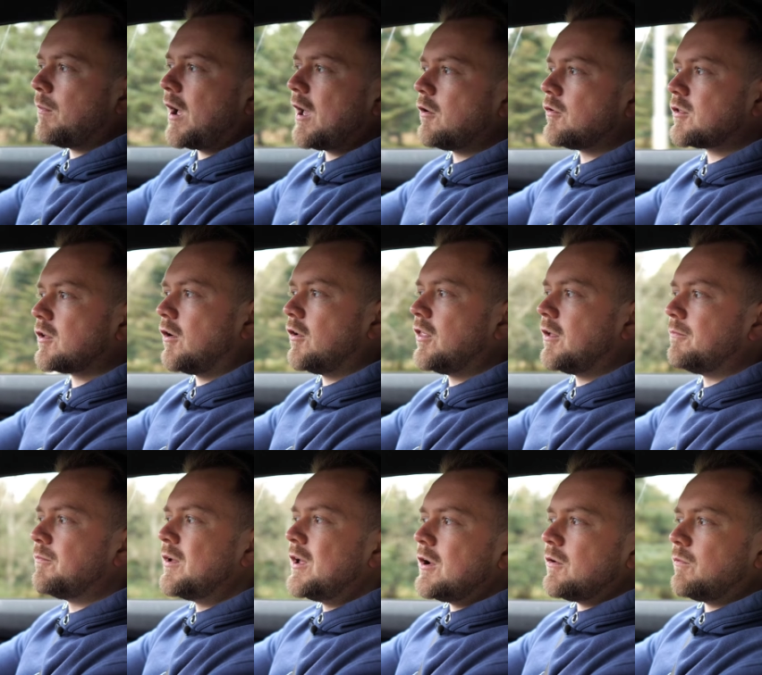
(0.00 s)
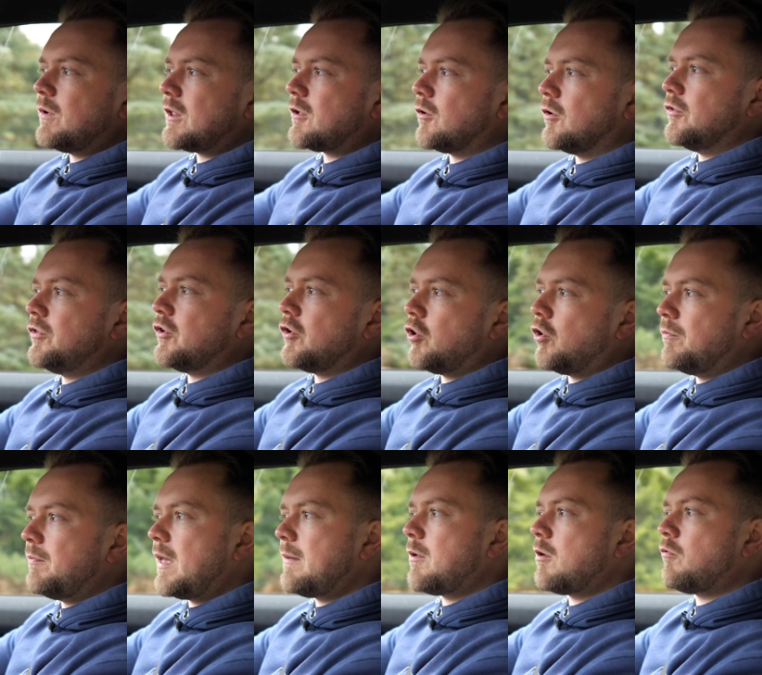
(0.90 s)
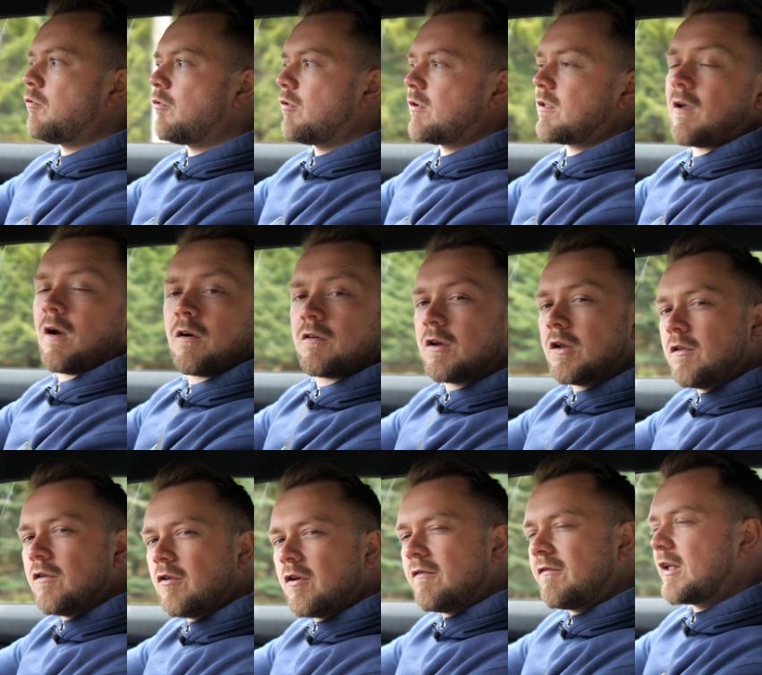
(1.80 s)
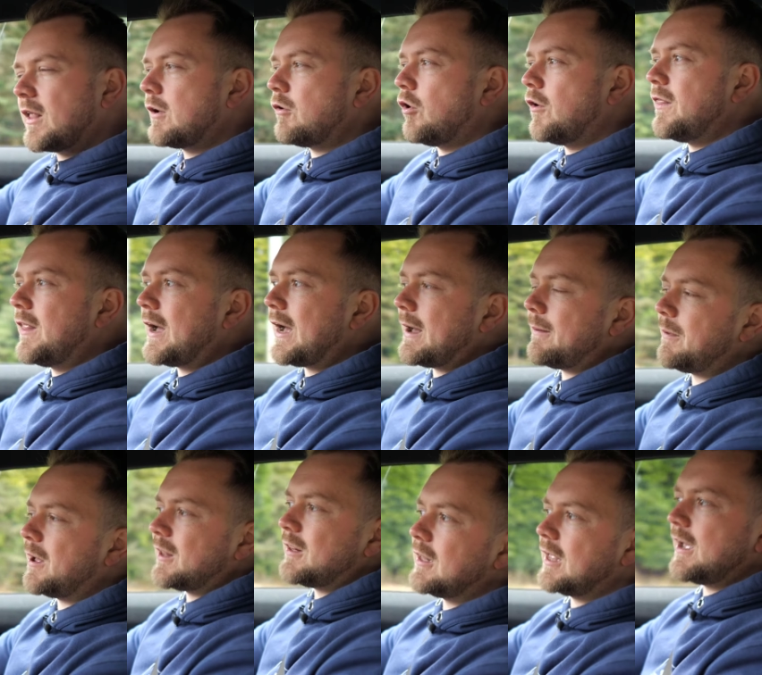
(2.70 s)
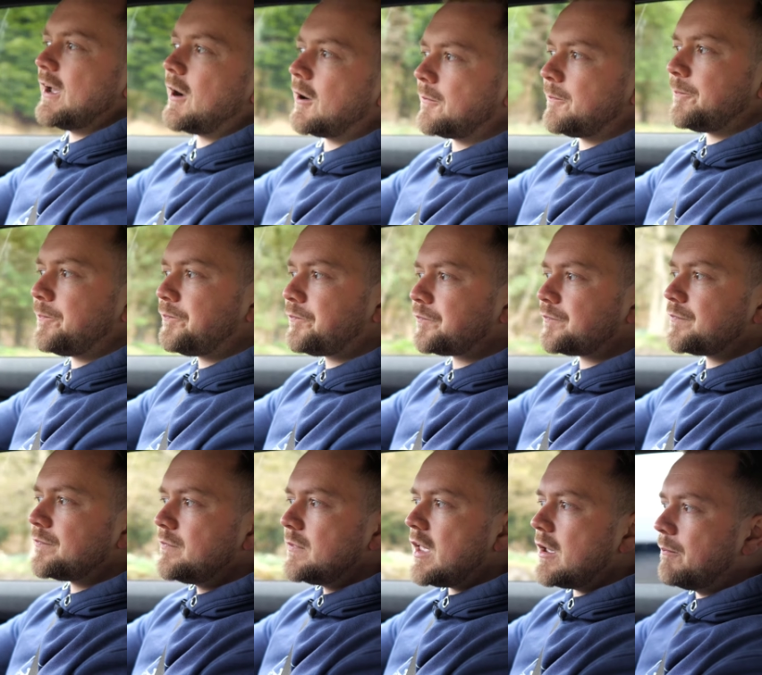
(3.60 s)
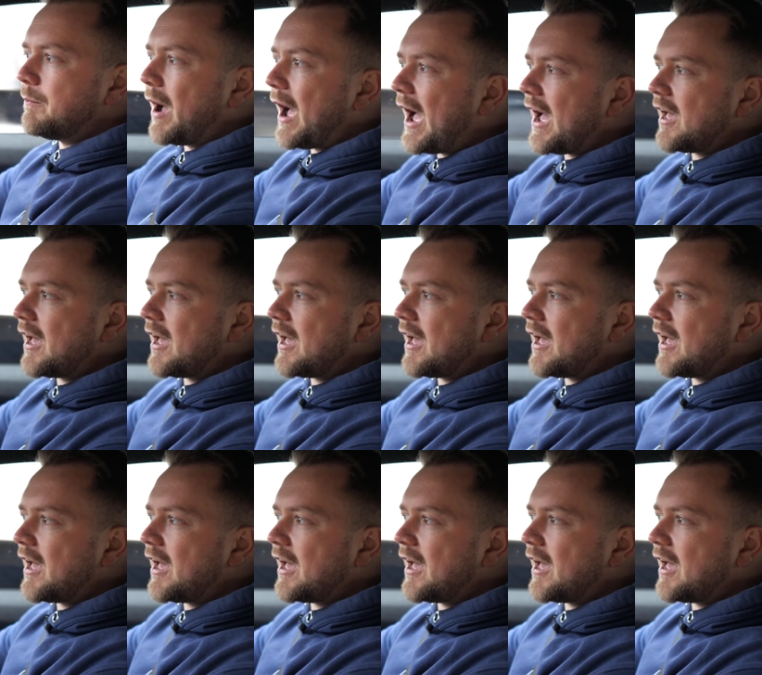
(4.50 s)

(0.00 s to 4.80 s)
miles on them, we don't know. Maybe we'll return and do a video on that a bit later. But